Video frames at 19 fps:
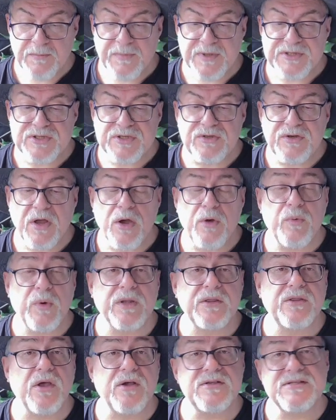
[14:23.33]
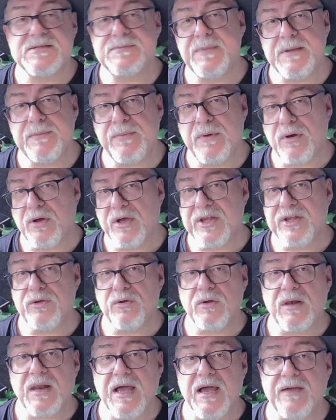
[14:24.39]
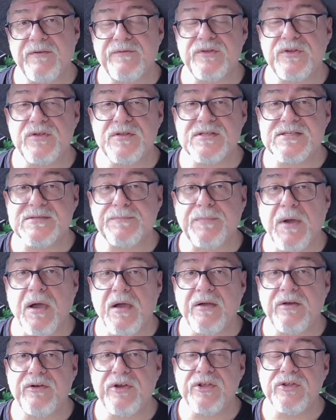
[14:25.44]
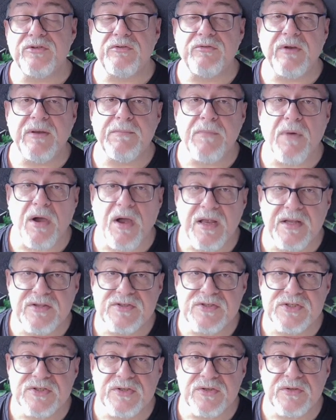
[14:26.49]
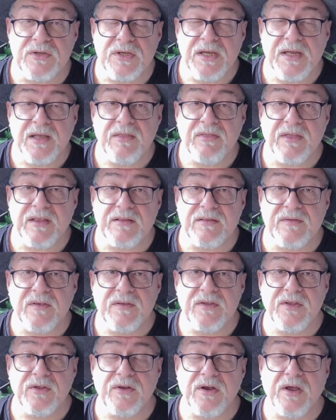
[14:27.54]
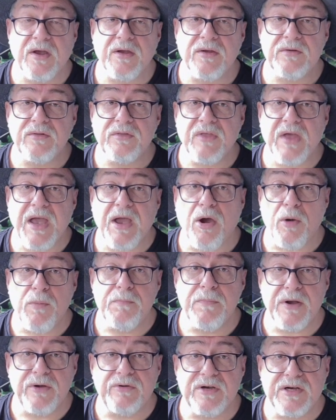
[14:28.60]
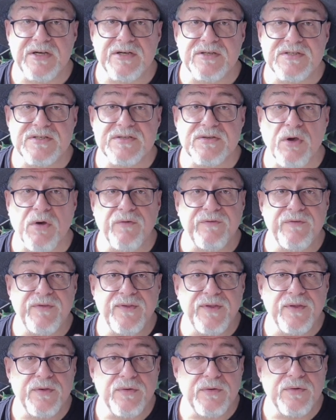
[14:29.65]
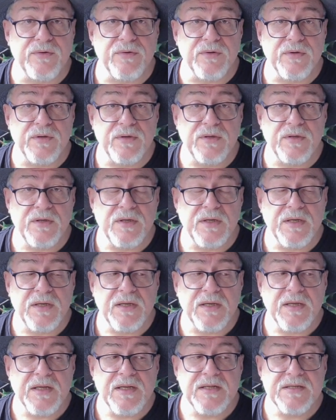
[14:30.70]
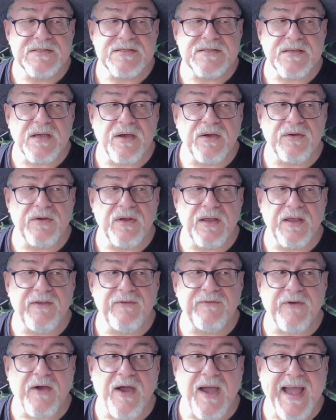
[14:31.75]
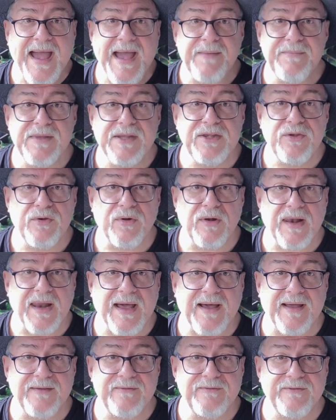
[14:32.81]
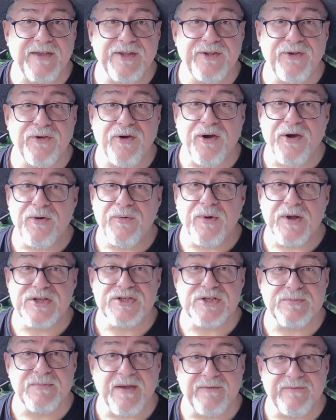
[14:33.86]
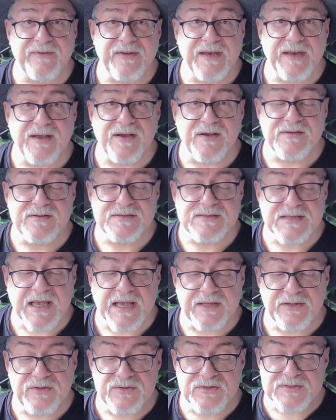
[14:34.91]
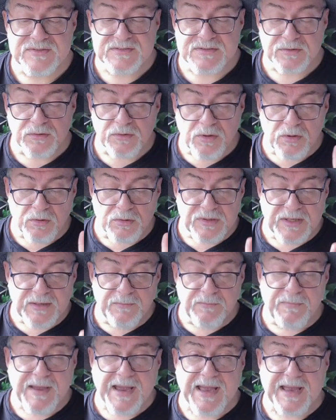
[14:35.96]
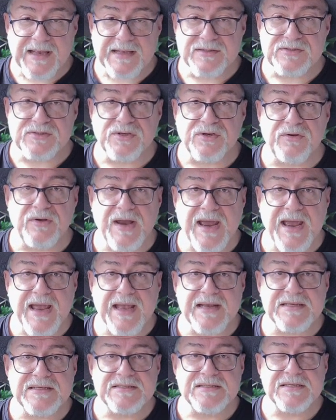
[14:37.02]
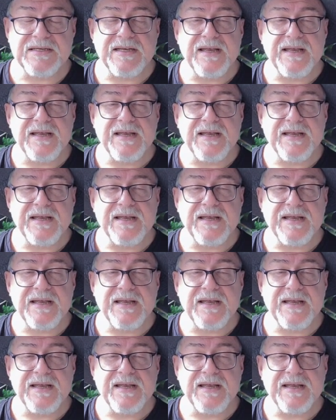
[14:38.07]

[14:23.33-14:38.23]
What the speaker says: But you know what? Those people are in your life to inspire you, to remind you that, they are mirrors of you. So if I am in your life and you are watching my videos and you're still holding back to create,